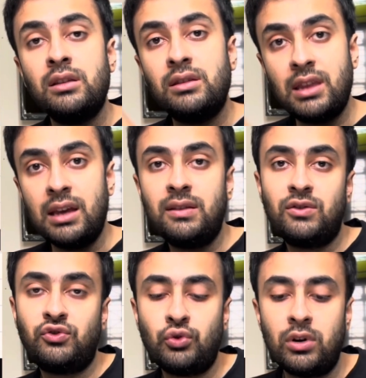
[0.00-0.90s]

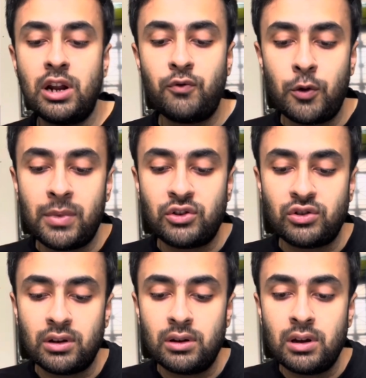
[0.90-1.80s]
This stored
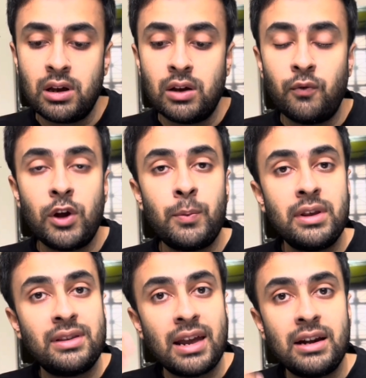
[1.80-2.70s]
information will be
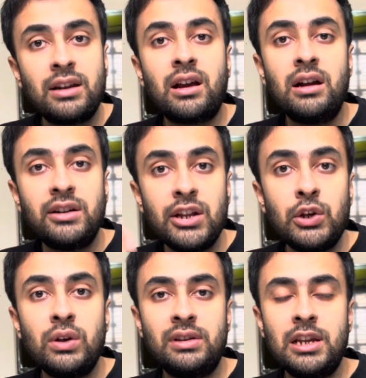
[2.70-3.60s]
sent
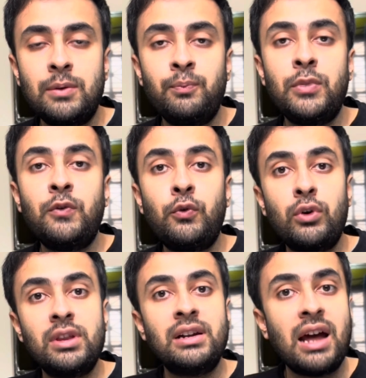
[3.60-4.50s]
continuously
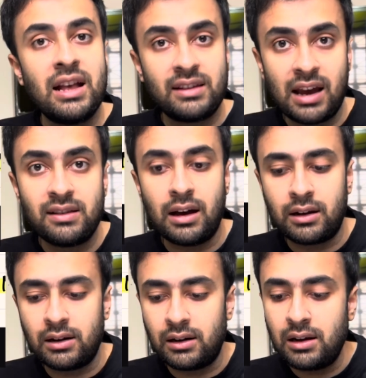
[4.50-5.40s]
before the task has
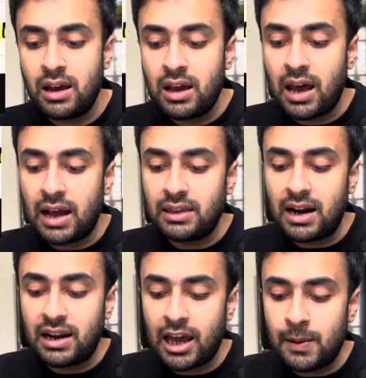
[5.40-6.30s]
occurred, and
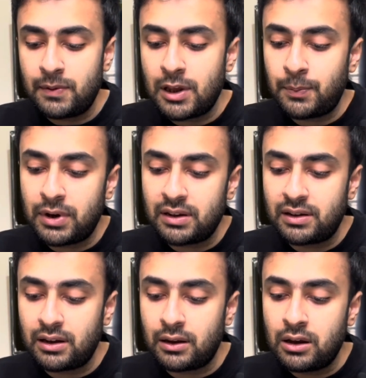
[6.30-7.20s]
that helps the
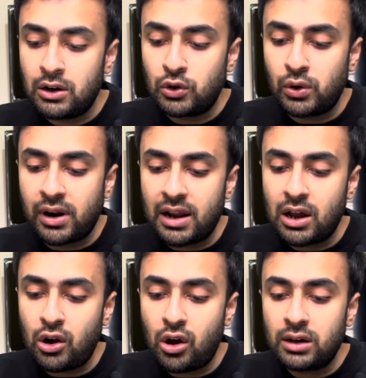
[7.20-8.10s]
person to run
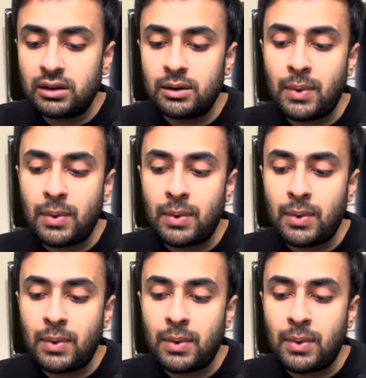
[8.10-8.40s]
along the